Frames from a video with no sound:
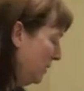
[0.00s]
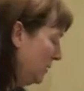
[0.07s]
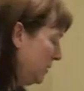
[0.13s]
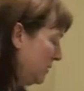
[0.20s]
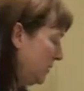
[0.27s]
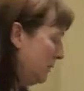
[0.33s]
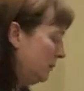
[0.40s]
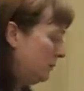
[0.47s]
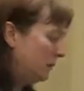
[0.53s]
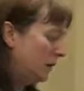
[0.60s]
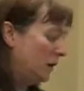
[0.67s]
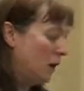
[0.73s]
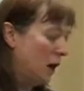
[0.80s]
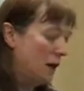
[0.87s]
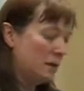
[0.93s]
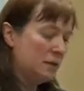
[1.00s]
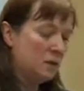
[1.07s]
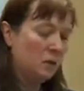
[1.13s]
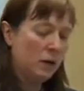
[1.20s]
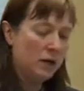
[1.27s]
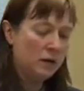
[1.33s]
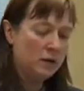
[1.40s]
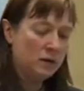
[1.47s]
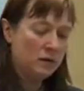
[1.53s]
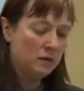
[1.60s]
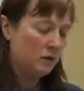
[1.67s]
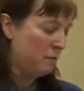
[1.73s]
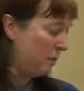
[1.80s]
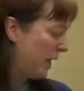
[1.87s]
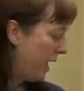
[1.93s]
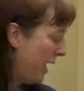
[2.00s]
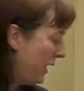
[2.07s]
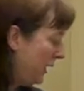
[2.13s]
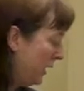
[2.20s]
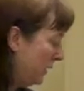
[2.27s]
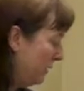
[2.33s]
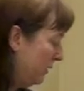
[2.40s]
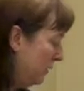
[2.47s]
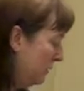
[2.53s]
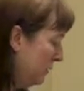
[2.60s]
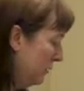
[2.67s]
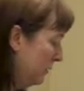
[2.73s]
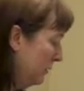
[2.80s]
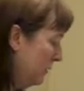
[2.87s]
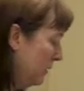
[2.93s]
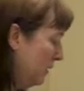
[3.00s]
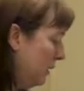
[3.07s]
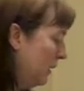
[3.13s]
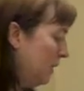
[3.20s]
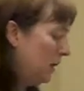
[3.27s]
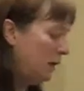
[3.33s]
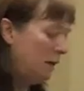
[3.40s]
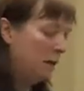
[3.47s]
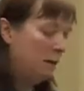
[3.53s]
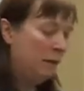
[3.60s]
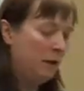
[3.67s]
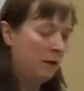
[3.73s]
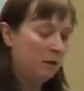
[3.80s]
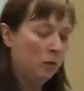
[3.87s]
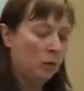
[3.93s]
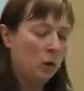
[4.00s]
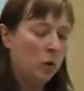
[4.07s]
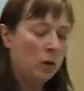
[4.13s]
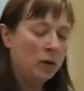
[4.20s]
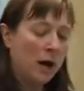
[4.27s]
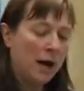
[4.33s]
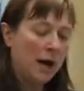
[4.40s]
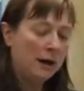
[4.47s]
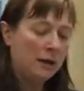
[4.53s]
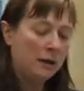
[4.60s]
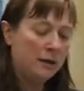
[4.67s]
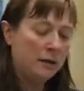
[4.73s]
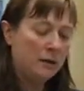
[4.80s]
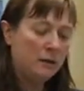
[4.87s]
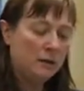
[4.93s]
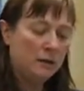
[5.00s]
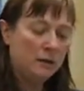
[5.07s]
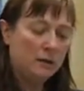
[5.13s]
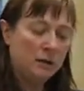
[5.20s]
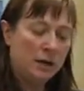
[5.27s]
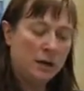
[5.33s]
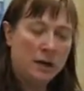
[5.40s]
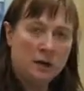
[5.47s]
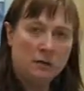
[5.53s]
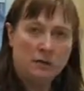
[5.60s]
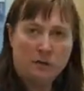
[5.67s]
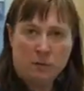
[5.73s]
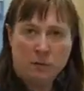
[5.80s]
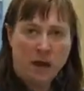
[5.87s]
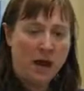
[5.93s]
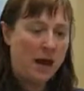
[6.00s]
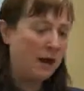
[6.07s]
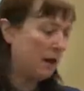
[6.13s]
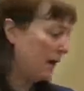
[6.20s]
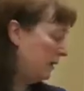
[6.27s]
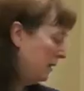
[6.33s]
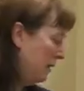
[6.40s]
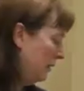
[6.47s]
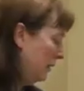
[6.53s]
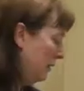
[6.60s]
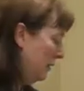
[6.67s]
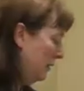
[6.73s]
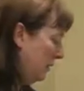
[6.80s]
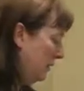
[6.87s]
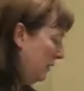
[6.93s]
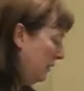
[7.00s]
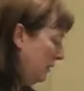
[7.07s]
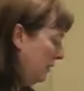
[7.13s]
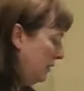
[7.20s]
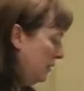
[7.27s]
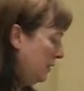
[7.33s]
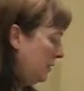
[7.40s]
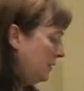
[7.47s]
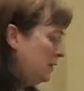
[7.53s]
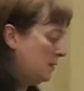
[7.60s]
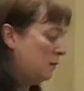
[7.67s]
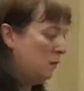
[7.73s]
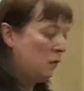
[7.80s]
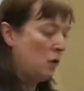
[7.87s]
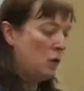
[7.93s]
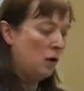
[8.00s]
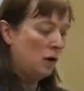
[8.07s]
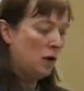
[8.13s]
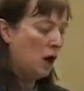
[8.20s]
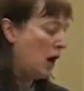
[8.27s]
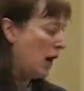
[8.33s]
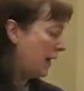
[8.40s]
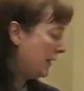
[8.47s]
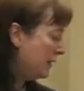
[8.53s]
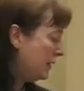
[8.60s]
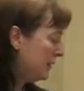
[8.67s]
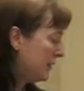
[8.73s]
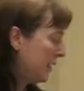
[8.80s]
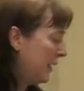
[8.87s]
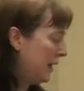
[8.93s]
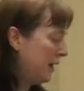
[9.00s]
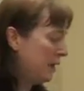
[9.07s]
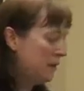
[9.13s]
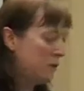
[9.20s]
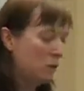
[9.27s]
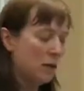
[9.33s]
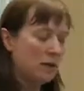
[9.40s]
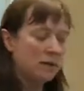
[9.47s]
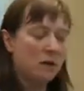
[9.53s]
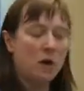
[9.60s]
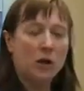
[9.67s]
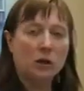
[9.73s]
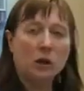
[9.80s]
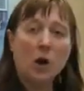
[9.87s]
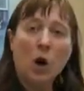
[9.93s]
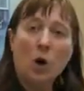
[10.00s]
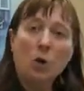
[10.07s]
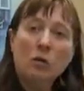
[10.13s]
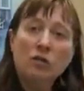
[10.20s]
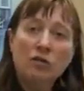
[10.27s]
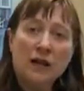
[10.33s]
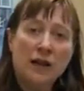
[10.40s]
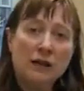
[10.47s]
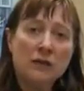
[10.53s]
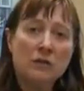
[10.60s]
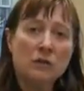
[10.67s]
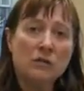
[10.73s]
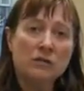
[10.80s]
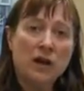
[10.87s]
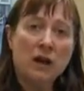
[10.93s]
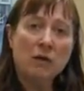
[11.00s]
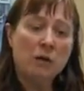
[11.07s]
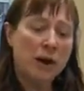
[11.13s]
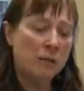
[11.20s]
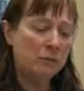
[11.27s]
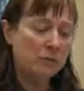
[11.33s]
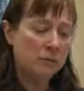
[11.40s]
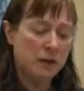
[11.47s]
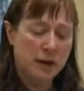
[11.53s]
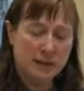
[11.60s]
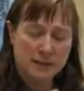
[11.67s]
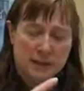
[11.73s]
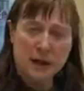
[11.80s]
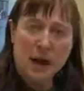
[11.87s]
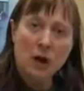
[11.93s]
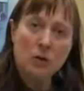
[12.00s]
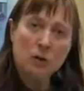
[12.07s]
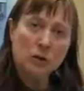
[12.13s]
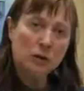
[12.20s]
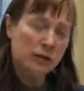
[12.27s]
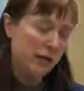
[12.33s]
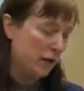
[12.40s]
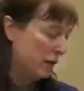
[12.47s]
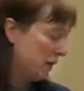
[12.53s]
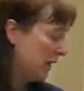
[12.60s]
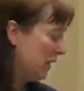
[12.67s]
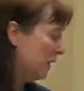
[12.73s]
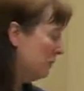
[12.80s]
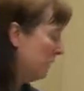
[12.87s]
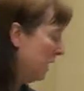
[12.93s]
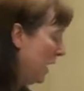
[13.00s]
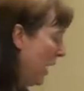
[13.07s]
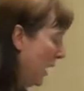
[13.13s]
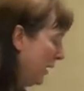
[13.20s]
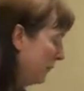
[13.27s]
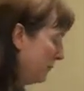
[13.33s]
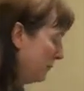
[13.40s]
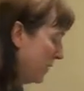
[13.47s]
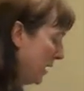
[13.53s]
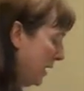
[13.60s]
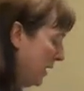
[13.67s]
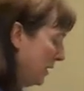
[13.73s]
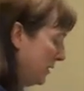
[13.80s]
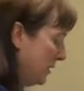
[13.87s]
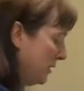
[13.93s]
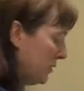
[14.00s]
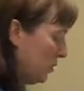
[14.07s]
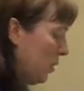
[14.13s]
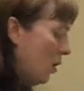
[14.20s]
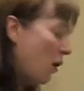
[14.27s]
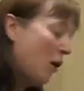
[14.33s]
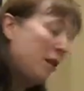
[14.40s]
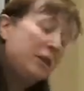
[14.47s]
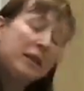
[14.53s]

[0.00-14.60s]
some gauze squares for padding, a little bit of roll cotton, again for padding, some roll gauze, and what's called Coflex or vet wrap as an outer layer to keep it on. These are all